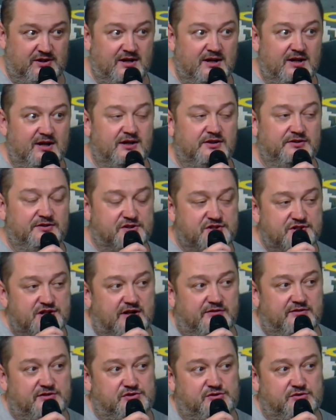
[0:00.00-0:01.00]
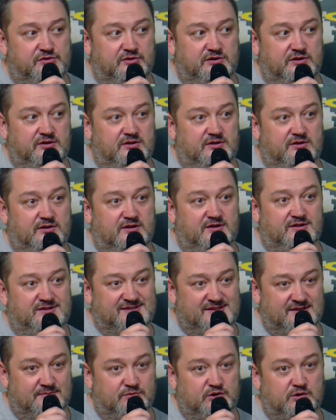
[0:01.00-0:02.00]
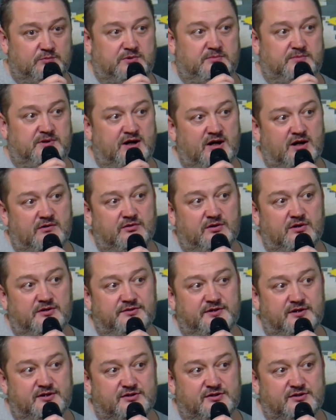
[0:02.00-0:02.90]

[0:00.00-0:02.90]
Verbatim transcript: create some boundaries or create some